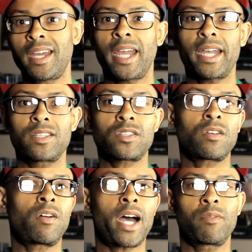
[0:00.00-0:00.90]
and
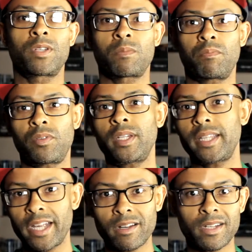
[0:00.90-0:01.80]
so I was pulling
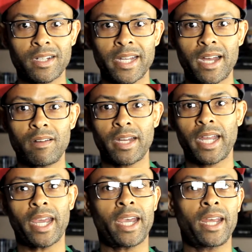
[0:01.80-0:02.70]
the air duct out,
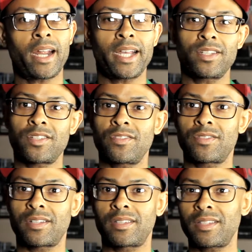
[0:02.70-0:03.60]
and I just used
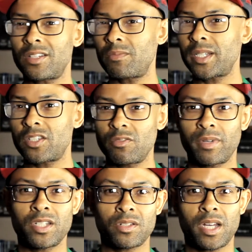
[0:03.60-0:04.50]
a little bit too
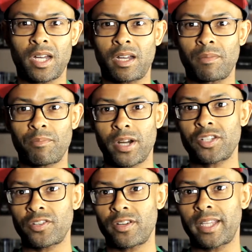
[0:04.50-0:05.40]
much
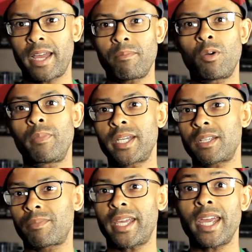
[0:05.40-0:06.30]
pressure, and that
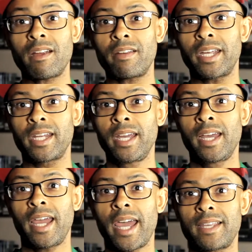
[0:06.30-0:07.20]
momentum carried
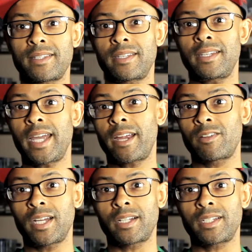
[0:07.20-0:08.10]
as the air
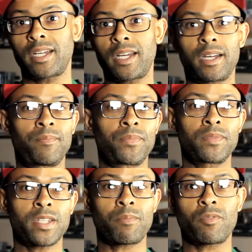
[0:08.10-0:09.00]
duct
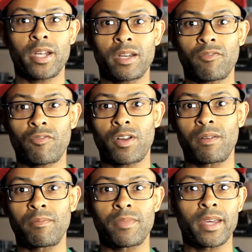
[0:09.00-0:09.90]
separated
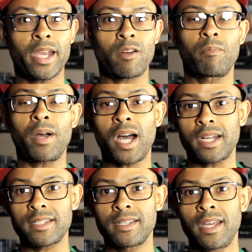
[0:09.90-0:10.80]
from the air
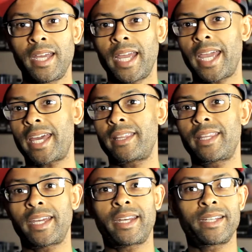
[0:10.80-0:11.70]
box, and
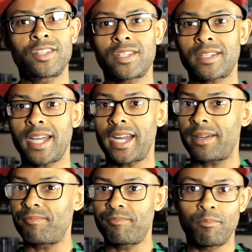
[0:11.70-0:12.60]
then it just kind of
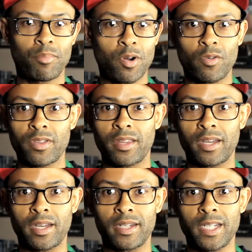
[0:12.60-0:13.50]
broke
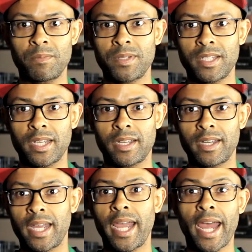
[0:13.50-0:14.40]
the dipstick
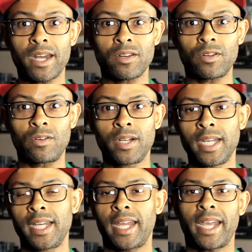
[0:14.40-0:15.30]
handle.
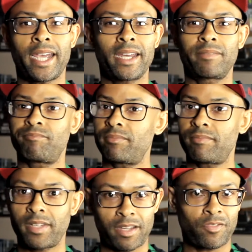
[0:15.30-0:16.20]
And
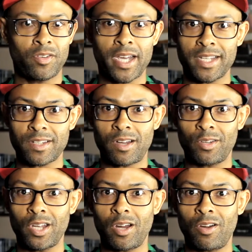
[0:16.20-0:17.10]
if you guys all
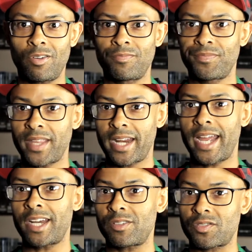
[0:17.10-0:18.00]
know, that
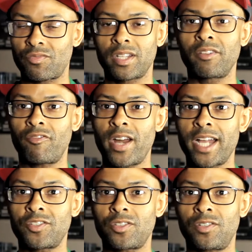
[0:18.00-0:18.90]
handle's really
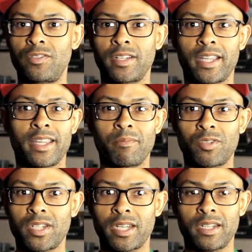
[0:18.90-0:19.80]
fragile. I think
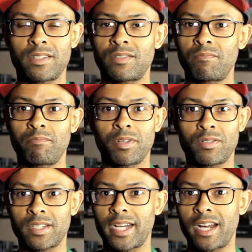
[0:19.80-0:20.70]
Mercedes
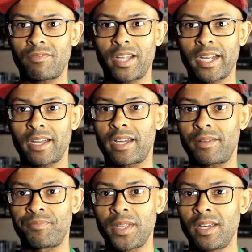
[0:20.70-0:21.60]
builds it out of like
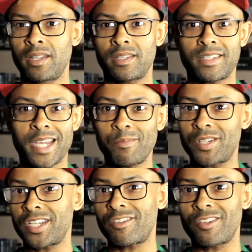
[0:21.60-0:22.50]
the same
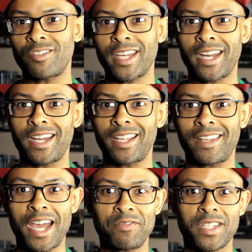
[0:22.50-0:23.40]
material that
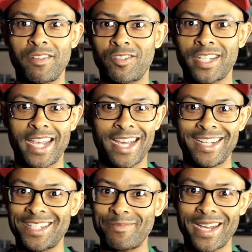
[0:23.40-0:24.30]
Lifesavers
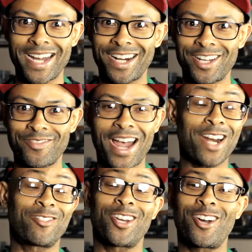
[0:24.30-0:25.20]
candy's made out of. I
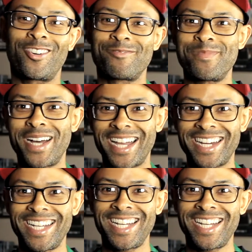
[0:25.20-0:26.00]
don't know, but